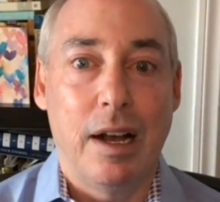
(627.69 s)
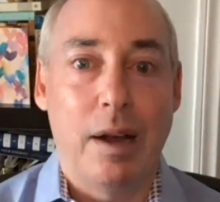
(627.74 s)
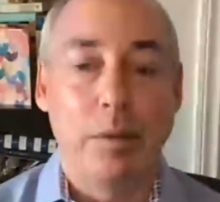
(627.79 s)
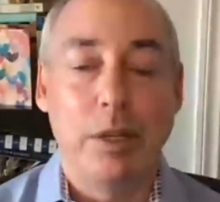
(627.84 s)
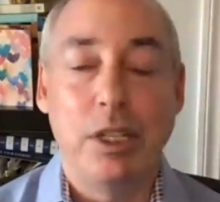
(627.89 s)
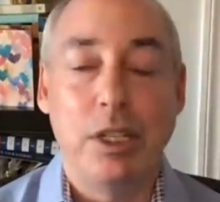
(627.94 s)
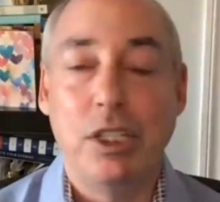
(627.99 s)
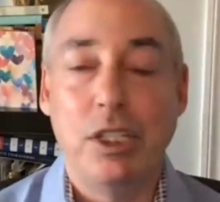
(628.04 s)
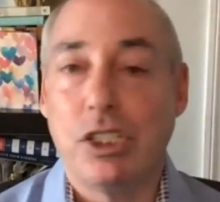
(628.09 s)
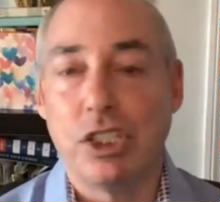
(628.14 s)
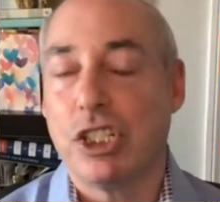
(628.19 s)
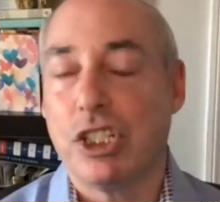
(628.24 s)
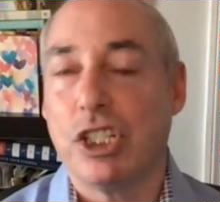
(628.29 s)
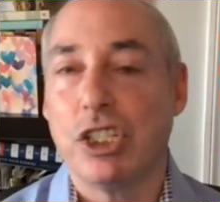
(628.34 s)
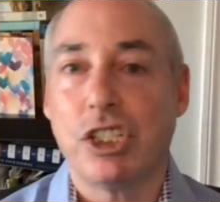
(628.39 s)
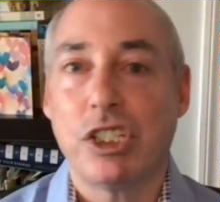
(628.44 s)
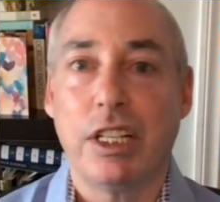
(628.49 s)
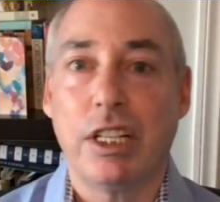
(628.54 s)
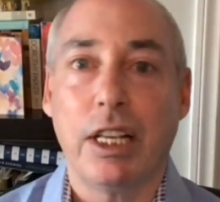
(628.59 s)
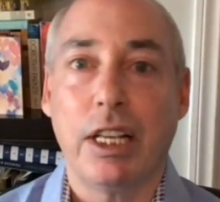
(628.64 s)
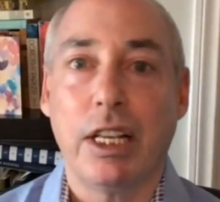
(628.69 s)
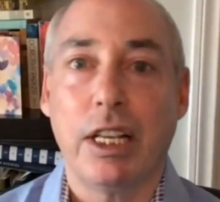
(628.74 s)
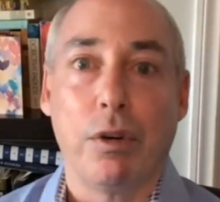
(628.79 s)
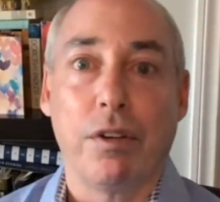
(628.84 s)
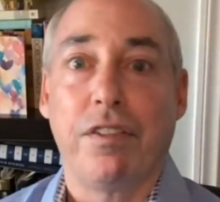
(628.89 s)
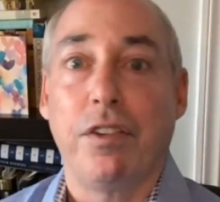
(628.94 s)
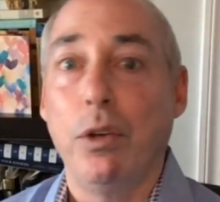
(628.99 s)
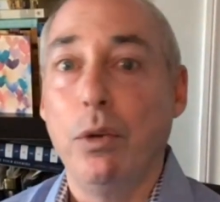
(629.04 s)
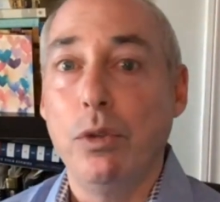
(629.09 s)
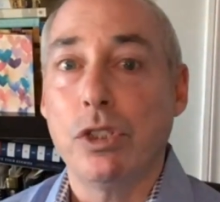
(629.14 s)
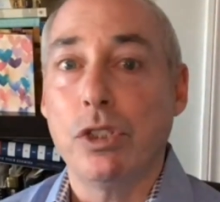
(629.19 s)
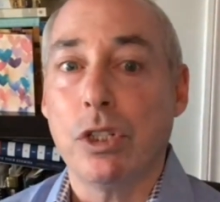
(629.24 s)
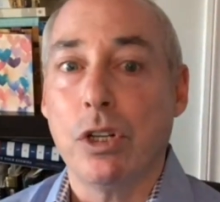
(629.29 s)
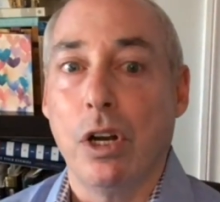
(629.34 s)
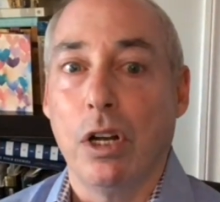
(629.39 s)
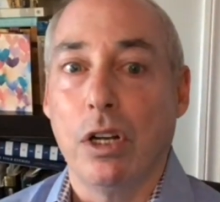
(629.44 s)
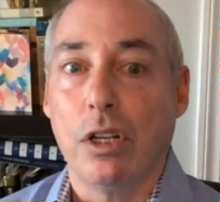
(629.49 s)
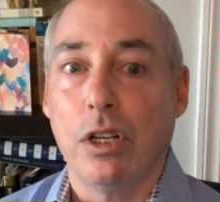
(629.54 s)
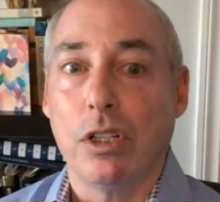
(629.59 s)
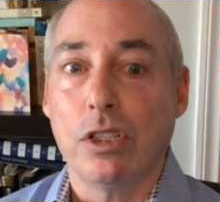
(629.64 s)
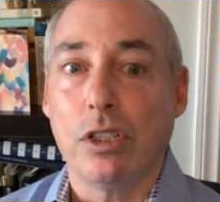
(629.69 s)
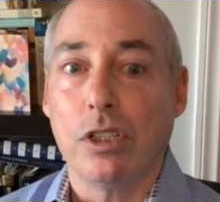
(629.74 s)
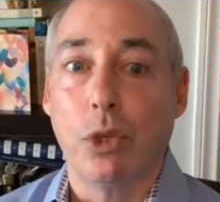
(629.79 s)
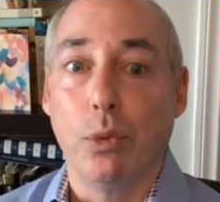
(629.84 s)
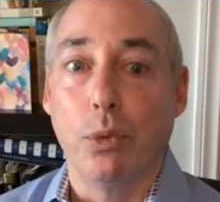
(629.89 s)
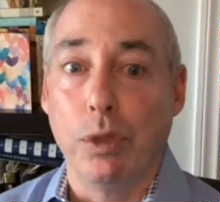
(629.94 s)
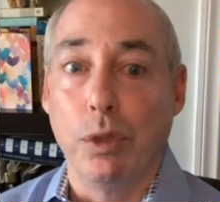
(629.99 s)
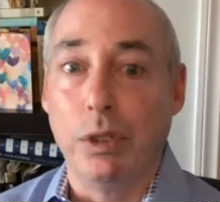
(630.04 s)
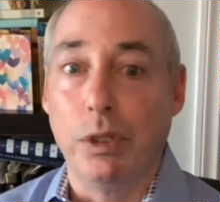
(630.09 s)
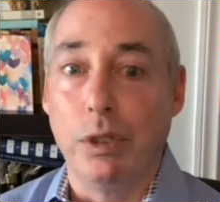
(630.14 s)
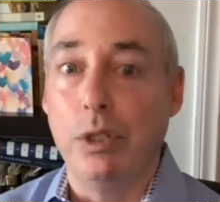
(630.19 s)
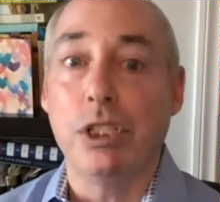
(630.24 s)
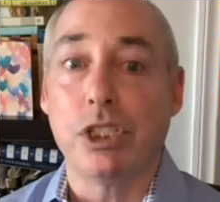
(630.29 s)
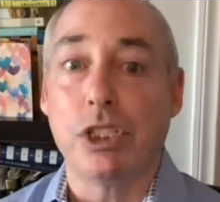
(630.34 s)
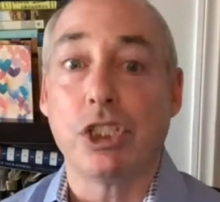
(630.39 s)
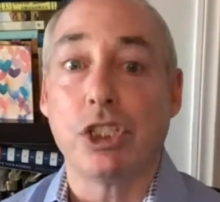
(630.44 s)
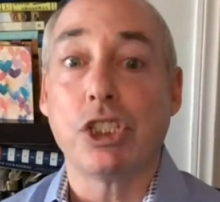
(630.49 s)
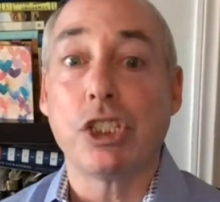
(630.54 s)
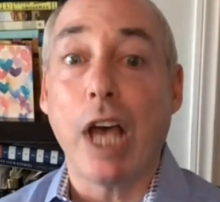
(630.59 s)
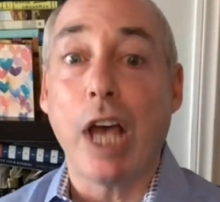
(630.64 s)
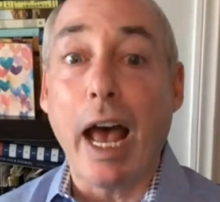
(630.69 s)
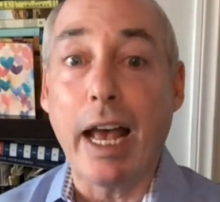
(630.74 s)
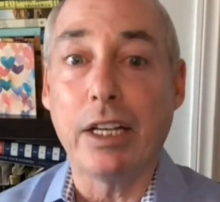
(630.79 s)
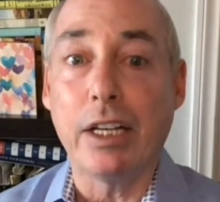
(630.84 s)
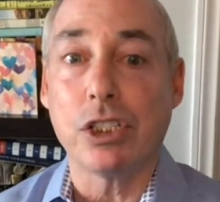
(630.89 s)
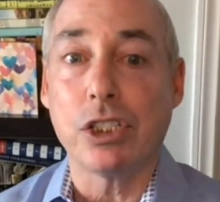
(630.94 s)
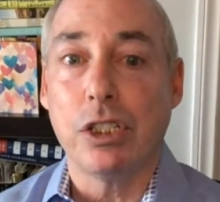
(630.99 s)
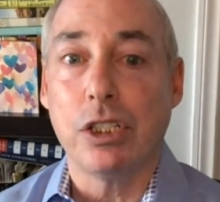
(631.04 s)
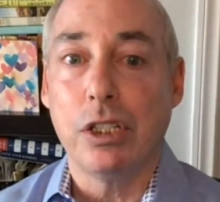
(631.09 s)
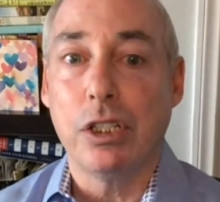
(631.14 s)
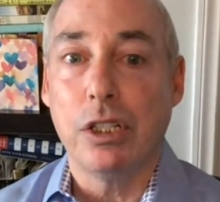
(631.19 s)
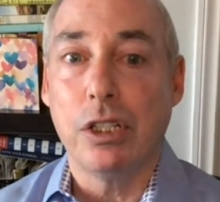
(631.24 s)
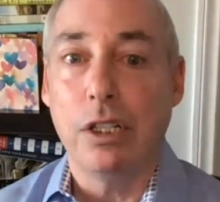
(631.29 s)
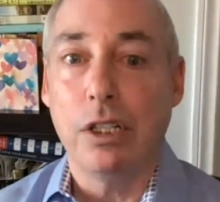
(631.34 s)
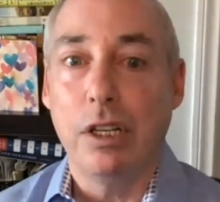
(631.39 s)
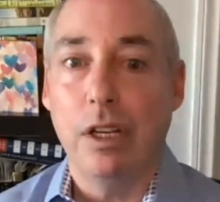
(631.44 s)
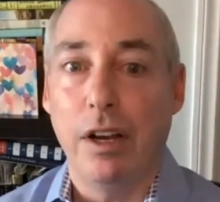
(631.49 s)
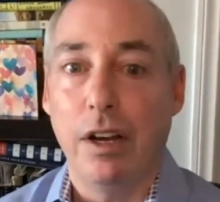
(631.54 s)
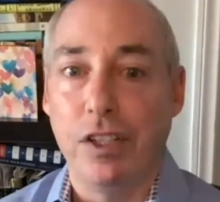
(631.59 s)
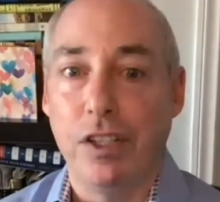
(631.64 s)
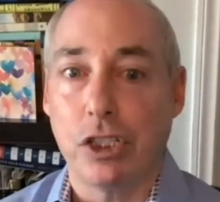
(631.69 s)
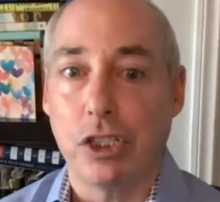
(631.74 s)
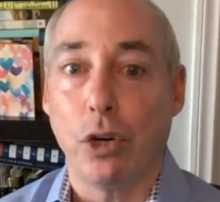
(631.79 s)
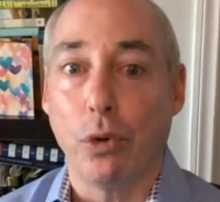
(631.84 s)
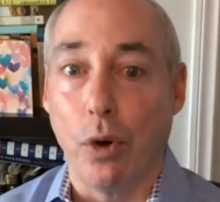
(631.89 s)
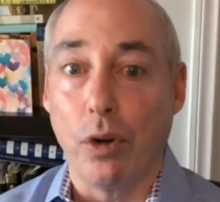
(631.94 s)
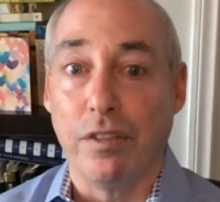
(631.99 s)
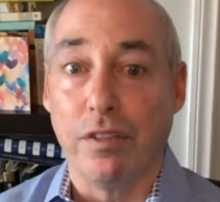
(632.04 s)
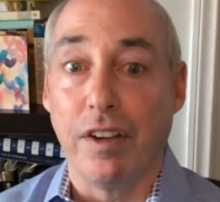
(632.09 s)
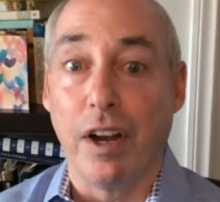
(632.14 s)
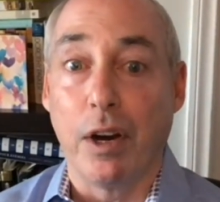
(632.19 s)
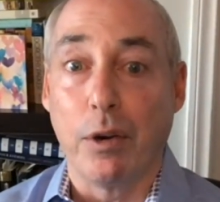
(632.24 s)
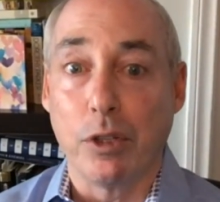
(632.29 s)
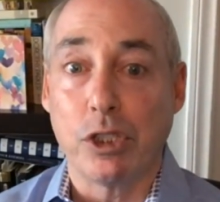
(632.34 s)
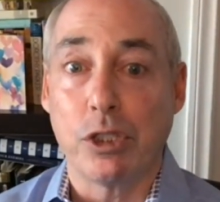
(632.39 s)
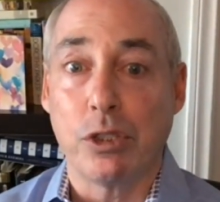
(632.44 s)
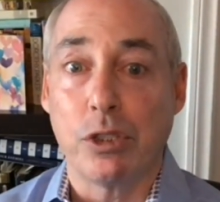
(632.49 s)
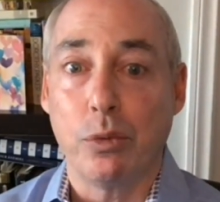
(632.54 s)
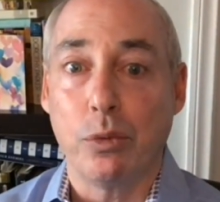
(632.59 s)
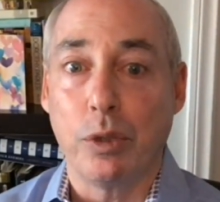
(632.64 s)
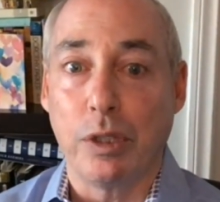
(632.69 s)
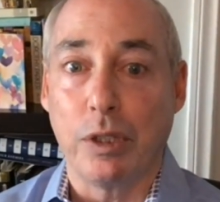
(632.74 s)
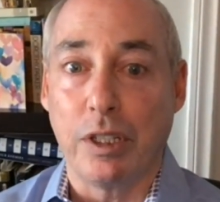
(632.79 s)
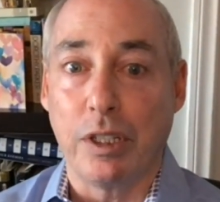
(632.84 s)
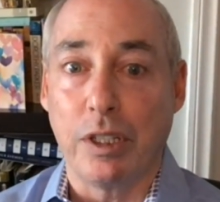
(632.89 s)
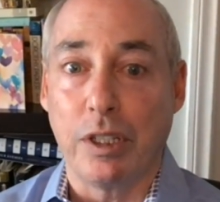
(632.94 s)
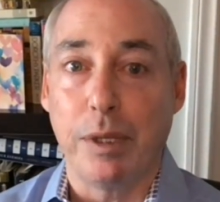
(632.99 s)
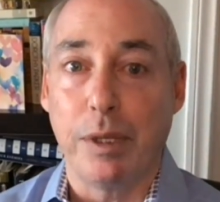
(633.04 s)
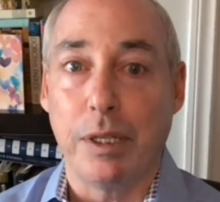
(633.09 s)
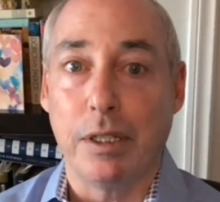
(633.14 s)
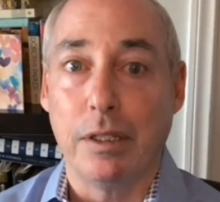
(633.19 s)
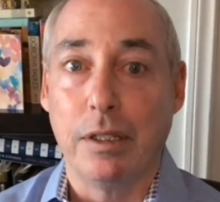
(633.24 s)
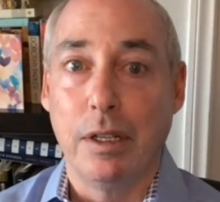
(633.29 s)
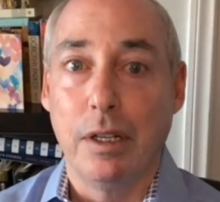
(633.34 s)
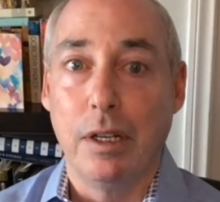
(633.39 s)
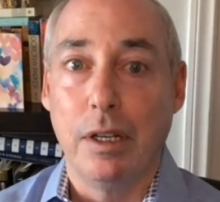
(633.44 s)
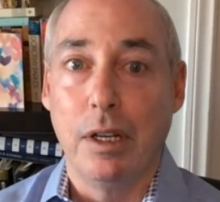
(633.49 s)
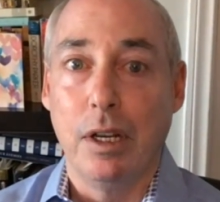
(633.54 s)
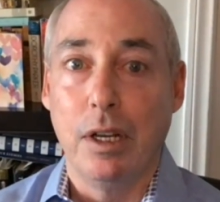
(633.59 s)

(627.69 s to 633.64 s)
He's consistently refused calls to reduce the size of his coronavirus relief bill,